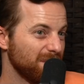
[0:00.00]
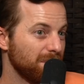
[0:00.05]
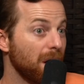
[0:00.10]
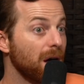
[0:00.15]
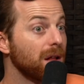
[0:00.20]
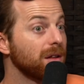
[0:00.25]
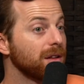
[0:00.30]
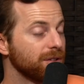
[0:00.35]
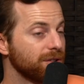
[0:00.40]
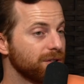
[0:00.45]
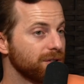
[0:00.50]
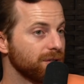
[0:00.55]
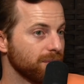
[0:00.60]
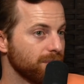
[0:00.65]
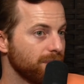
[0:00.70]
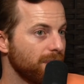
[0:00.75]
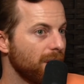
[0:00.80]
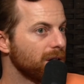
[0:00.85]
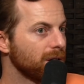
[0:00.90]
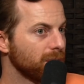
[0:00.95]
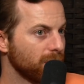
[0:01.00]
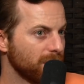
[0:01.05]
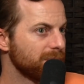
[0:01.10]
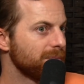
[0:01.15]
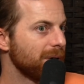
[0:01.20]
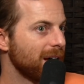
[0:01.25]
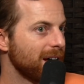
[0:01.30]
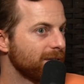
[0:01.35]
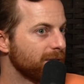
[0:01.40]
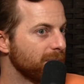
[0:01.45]
Pollen, too. Pollen was
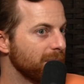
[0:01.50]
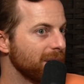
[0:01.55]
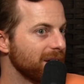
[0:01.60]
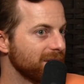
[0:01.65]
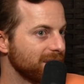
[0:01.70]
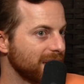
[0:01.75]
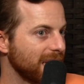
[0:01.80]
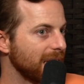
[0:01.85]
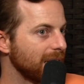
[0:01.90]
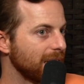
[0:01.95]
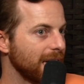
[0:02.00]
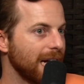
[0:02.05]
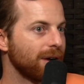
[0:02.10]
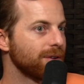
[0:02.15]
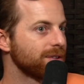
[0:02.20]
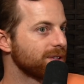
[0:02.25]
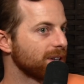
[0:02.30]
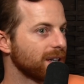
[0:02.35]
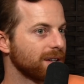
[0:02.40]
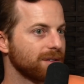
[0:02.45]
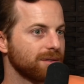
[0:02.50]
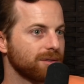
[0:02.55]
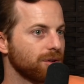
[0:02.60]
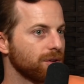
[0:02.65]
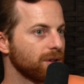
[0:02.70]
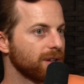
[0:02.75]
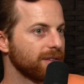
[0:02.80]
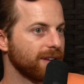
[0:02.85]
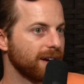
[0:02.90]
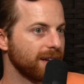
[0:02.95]
bad for me as a kid. Now it's like
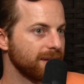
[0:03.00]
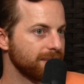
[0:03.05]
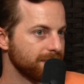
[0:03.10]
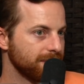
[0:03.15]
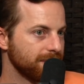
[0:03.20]
totally fine.